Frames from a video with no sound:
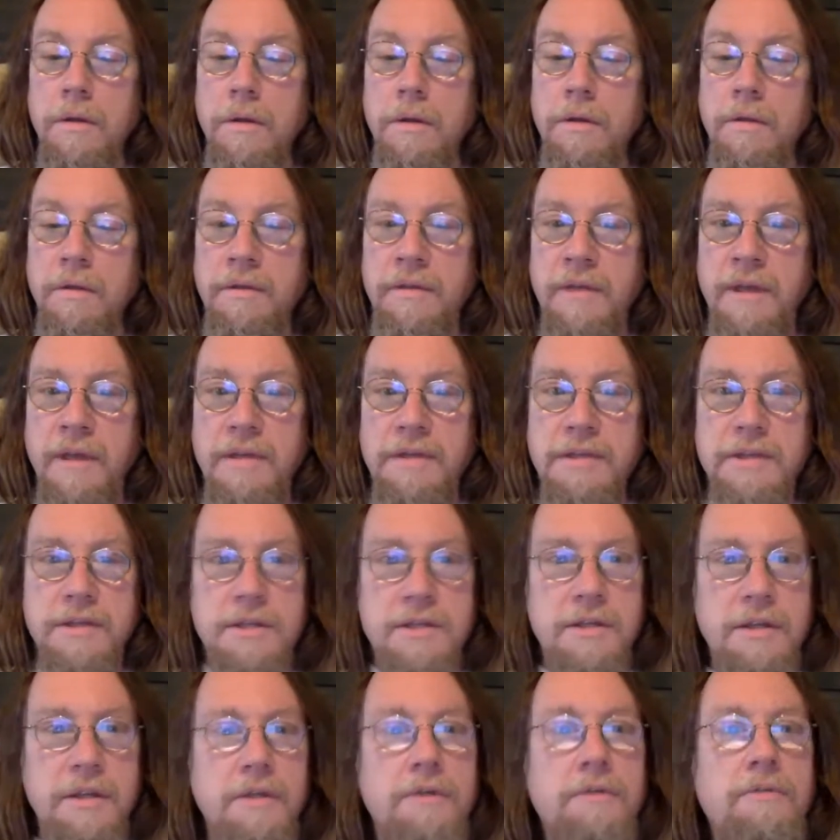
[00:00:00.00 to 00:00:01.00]

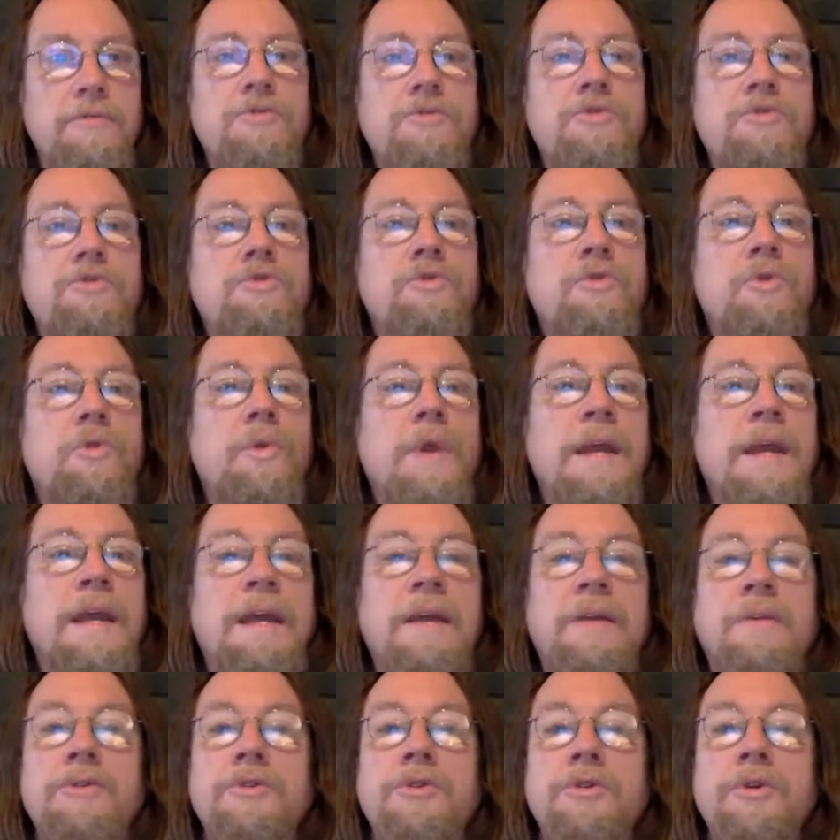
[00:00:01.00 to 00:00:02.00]
this
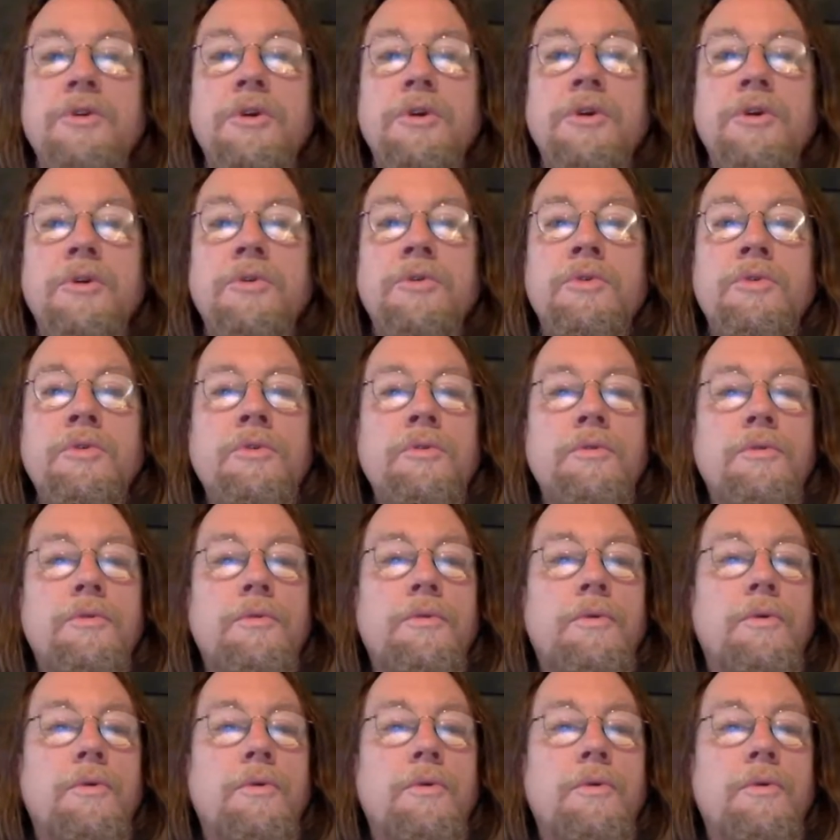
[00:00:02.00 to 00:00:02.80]
screen to you.